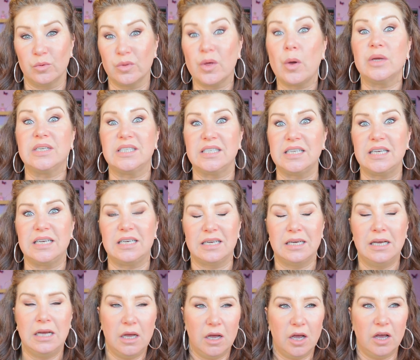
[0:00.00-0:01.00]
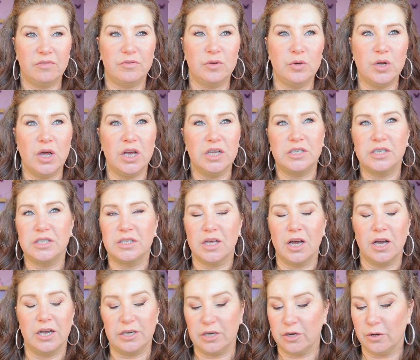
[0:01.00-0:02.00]
Although I'd seen a few nurses
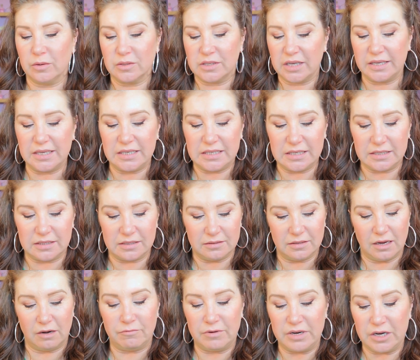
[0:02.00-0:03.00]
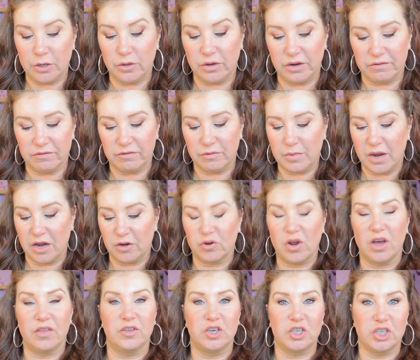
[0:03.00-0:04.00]
that I knew, I was like, this isn't a reunion for me. I'd
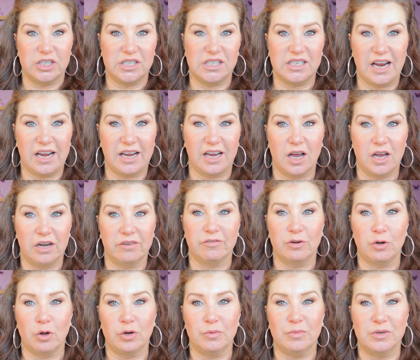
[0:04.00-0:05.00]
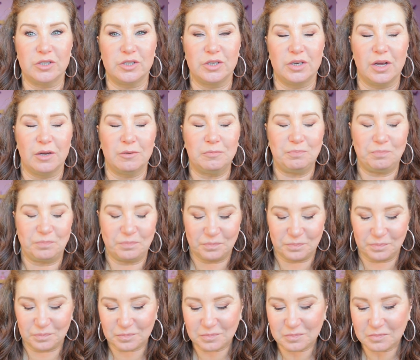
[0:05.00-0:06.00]
rather just stay kind of anonymous, you know.
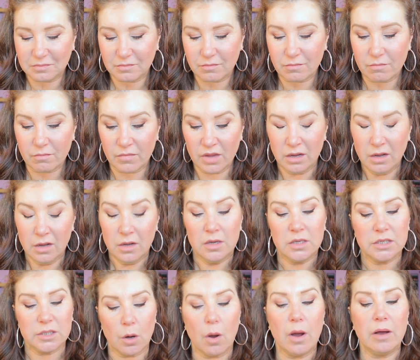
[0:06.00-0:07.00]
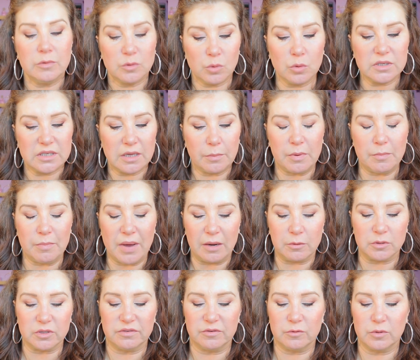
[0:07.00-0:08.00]
So I was WhatsApping
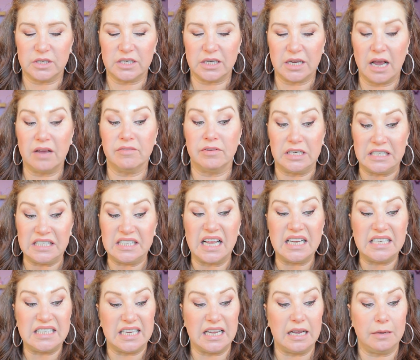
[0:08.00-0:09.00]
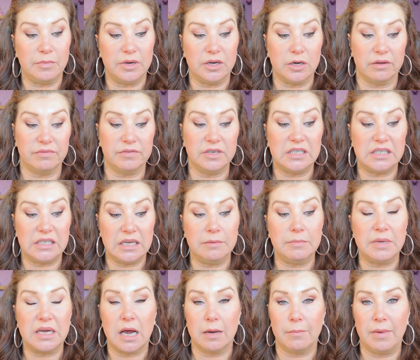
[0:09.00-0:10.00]
backwards and forwards to Kevin, said to him, you know, if you see
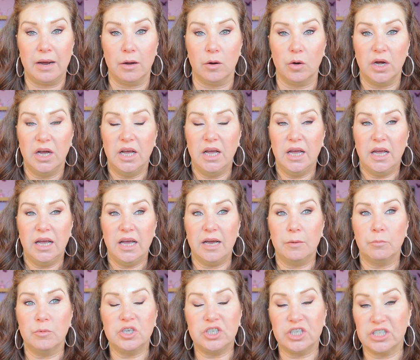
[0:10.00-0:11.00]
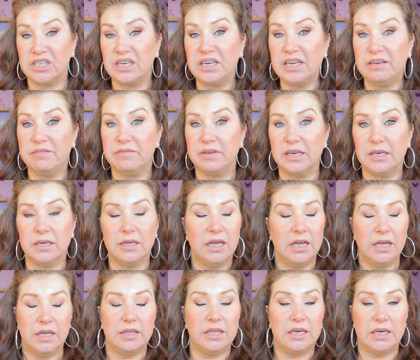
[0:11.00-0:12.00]
me come out and we're just leaving,
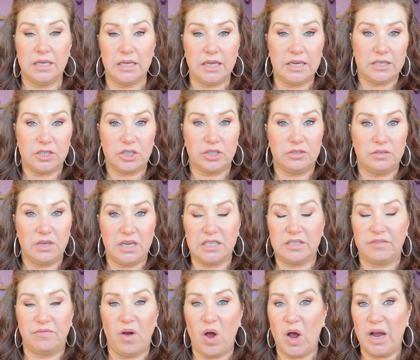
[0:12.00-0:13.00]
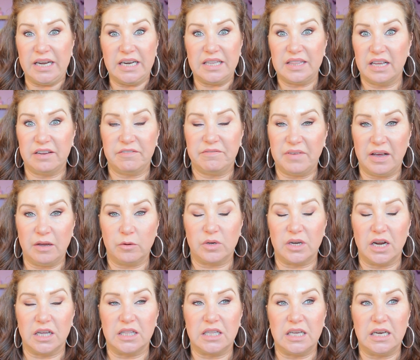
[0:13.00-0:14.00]
then it, it, it's fine and they
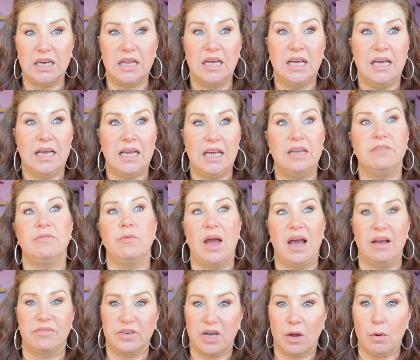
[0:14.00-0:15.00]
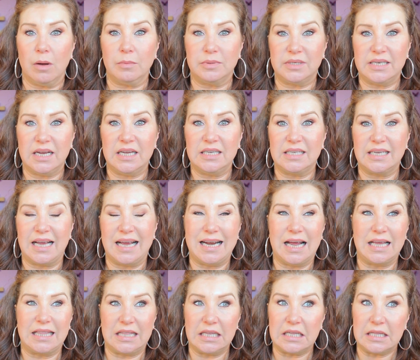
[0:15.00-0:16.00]
found nothing. If we have to go upstairs again,
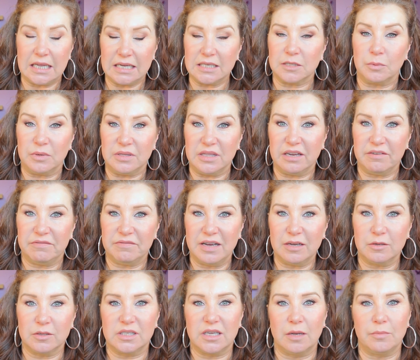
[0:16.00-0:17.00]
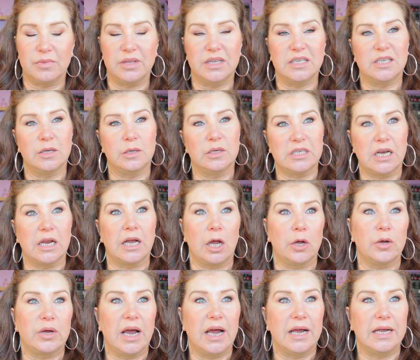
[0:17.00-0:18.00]
I think that's when they found something. So he's like,
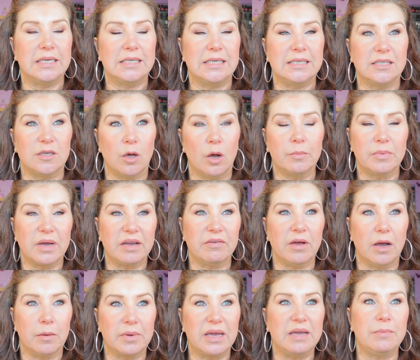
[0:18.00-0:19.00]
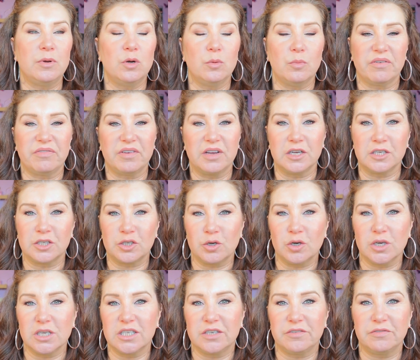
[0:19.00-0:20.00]
okay, so, so I'm, I'm keeping all my fingers
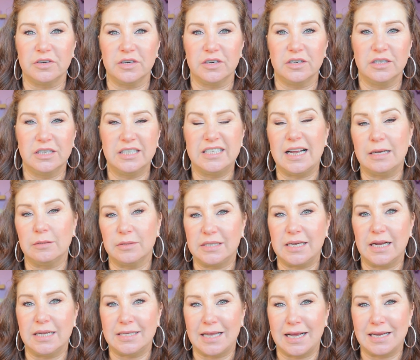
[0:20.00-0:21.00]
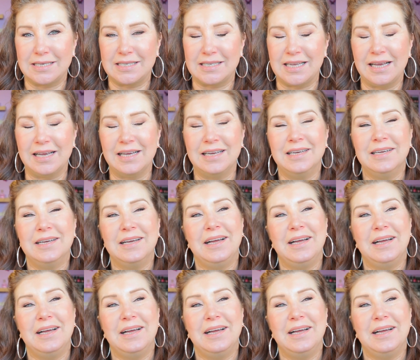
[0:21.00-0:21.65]
crossed for downstairs exit.